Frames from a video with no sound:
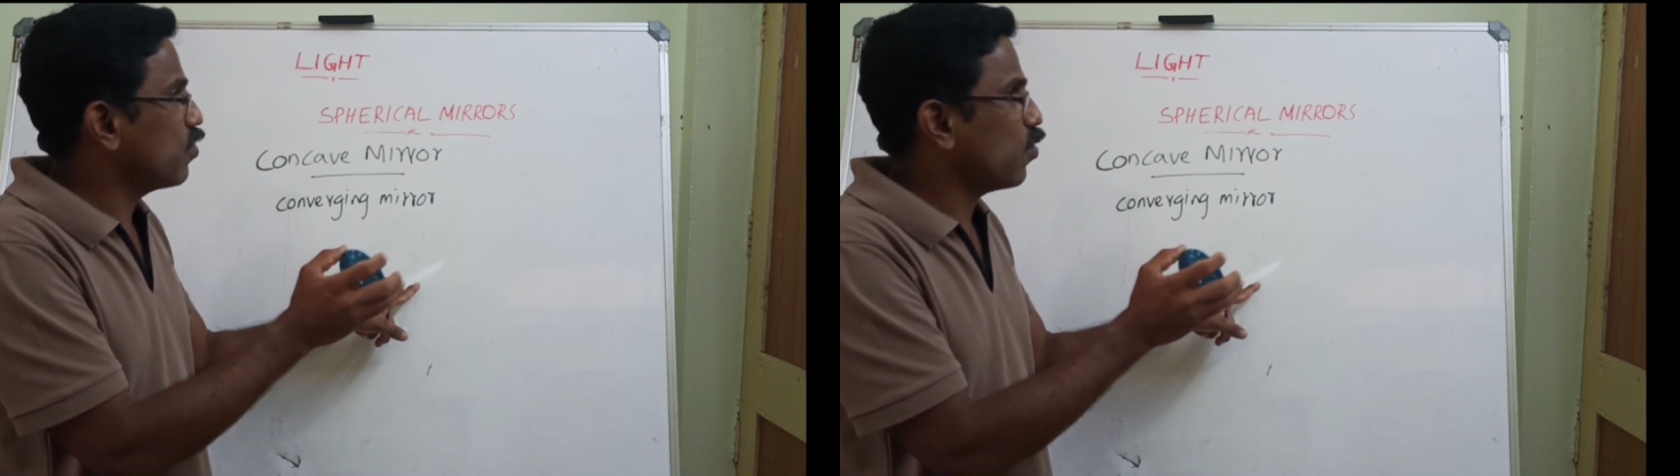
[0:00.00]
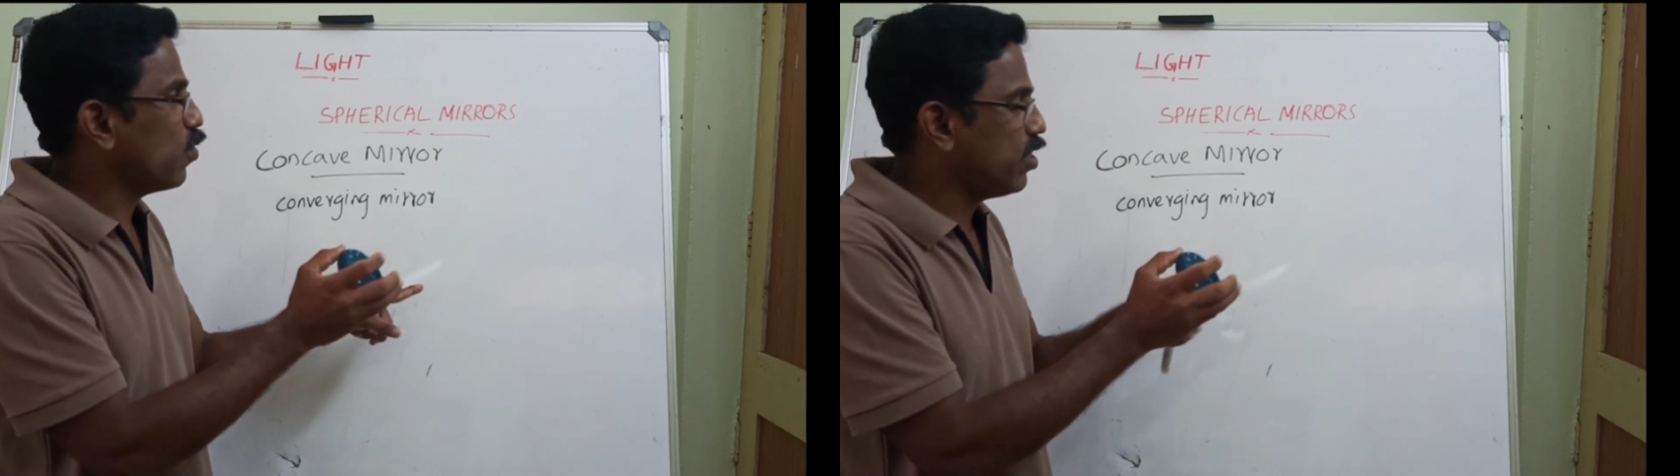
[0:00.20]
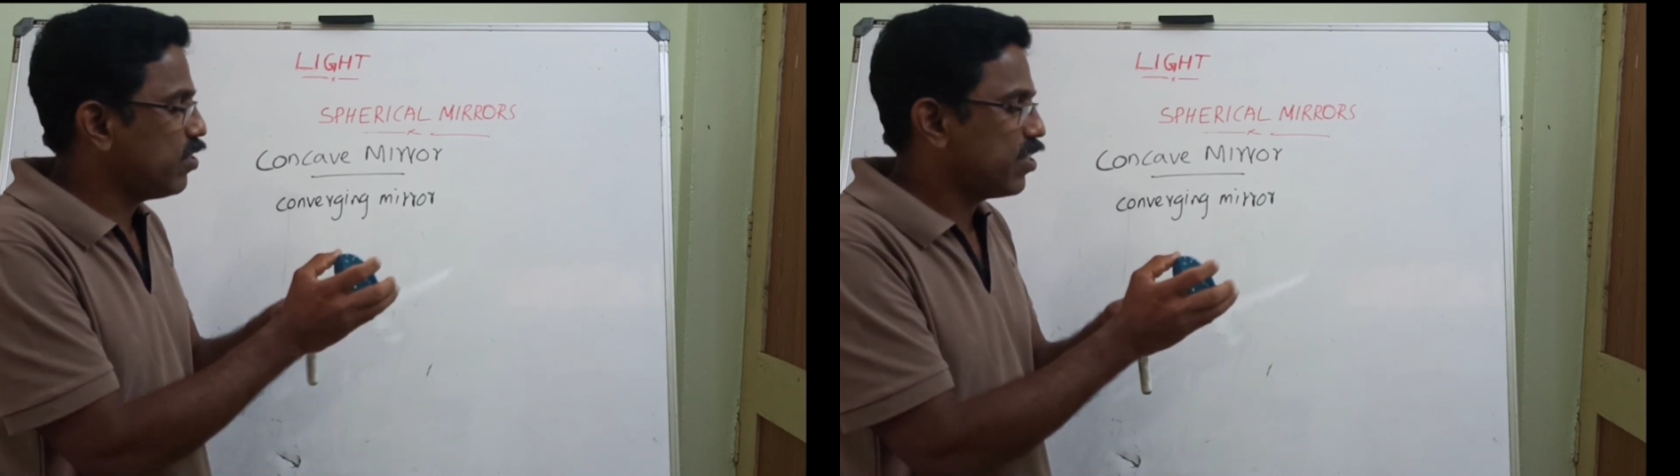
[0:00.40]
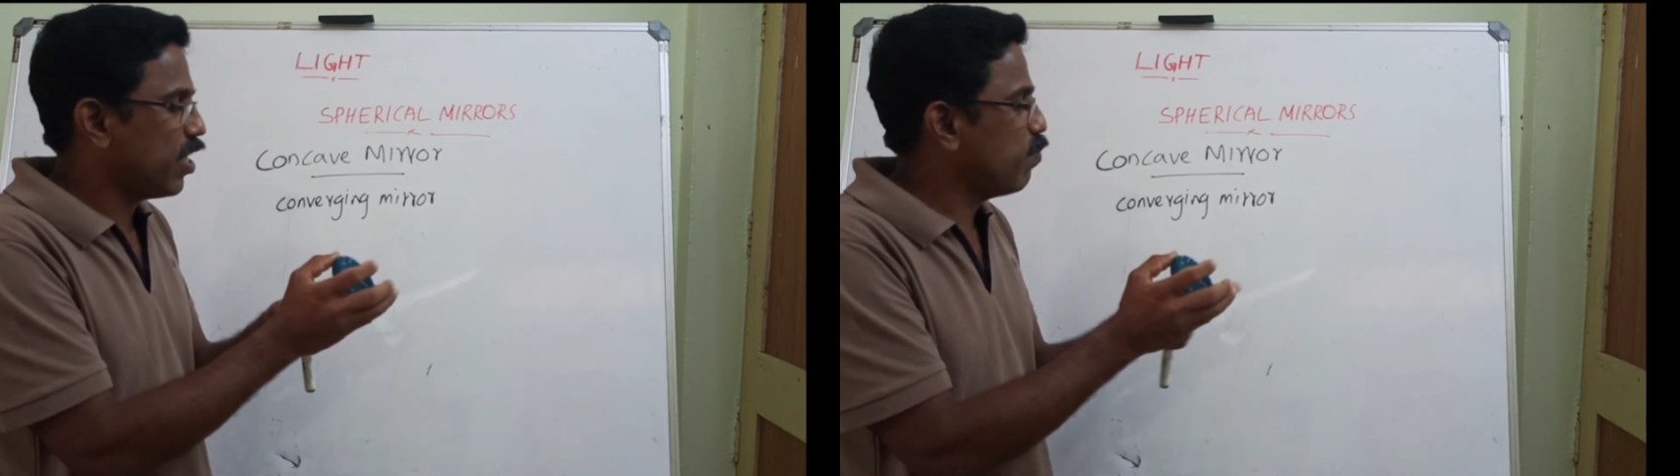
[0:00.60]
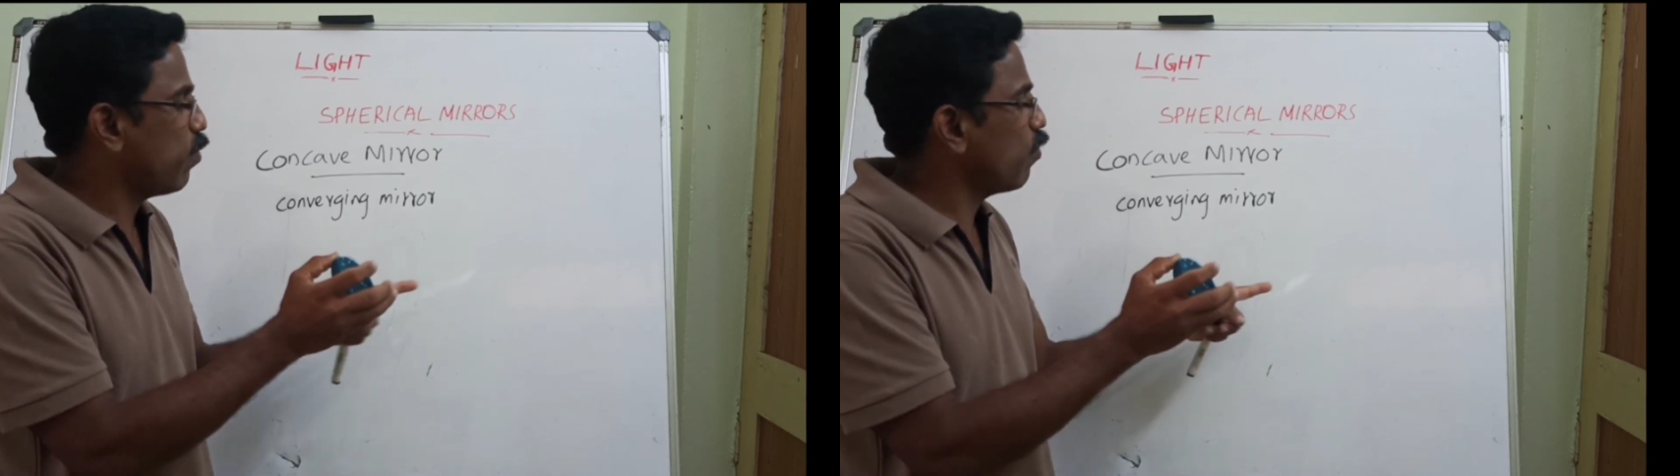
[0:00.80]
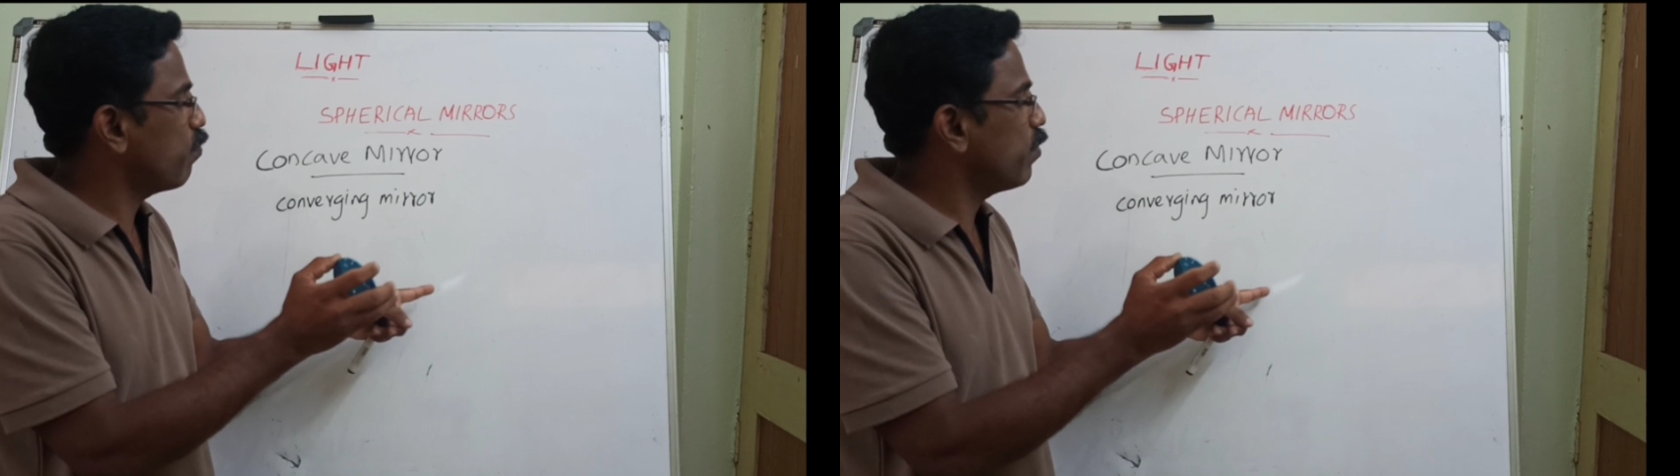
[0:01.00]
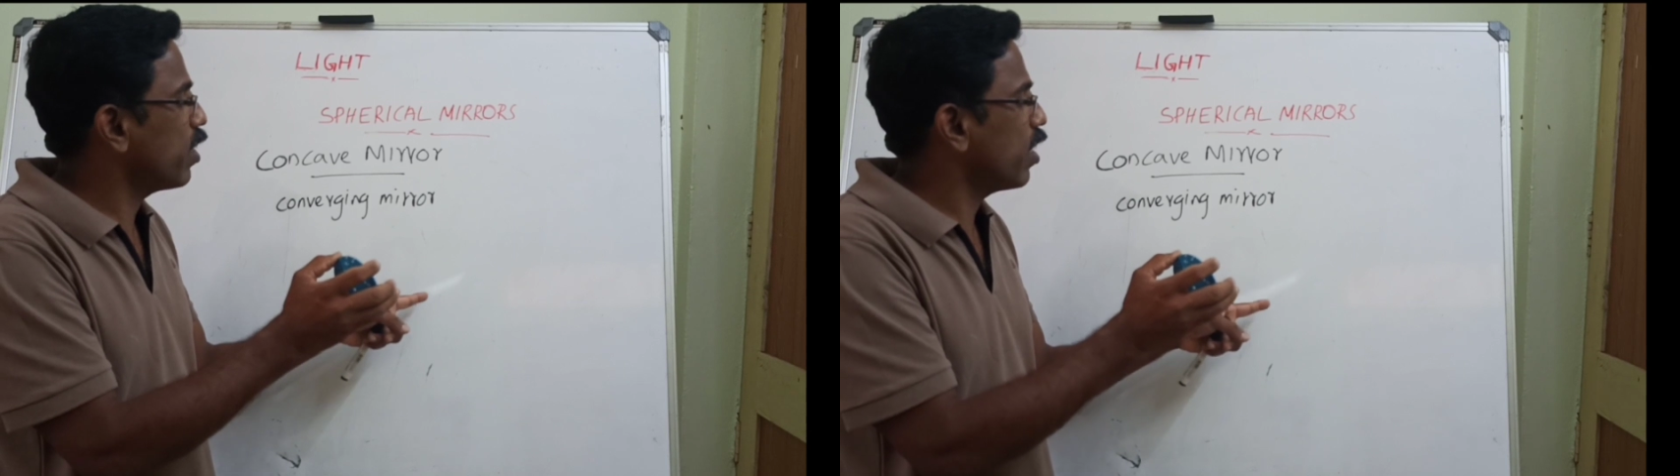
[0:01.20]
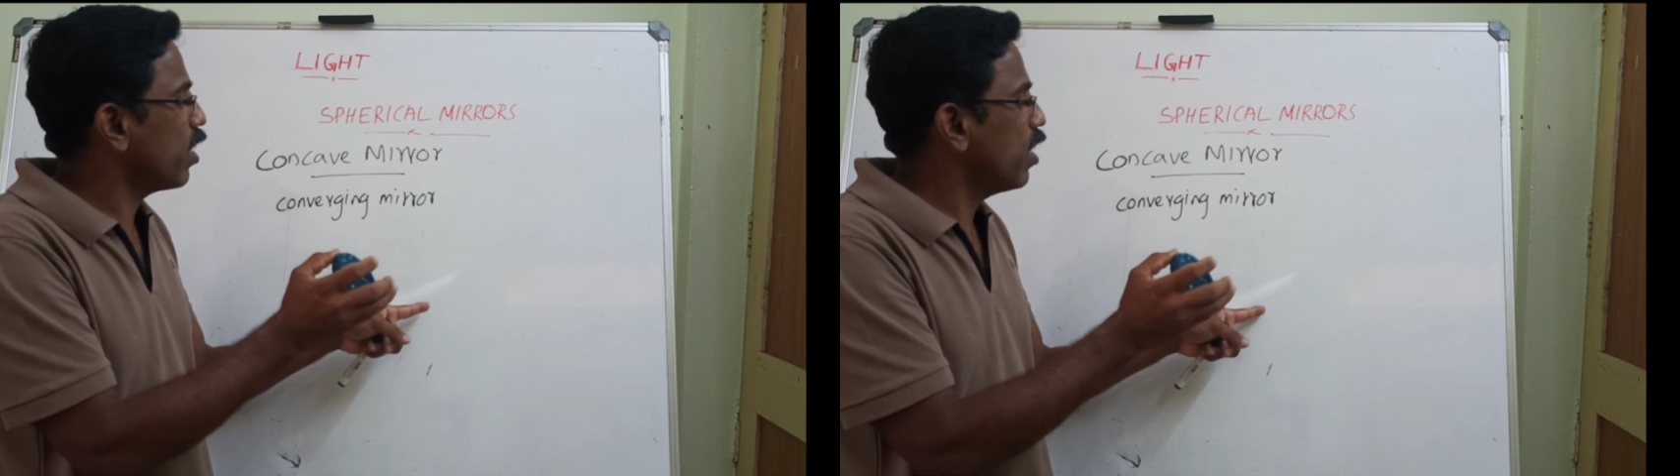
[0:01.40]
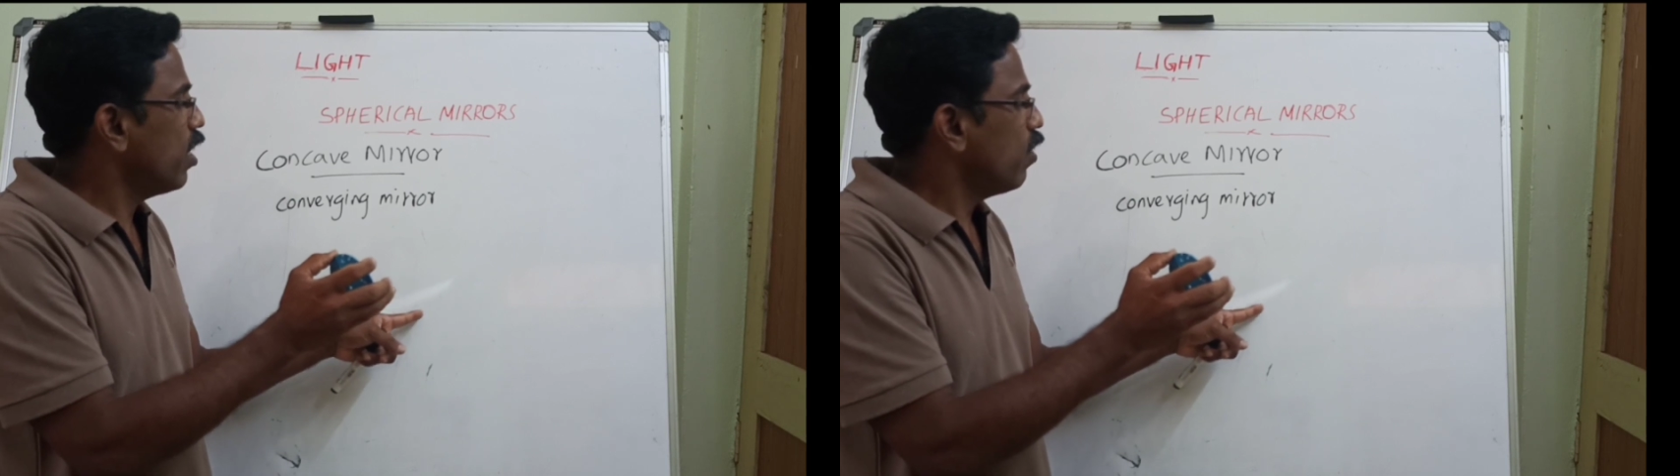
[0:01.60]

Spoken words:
So this type of mirror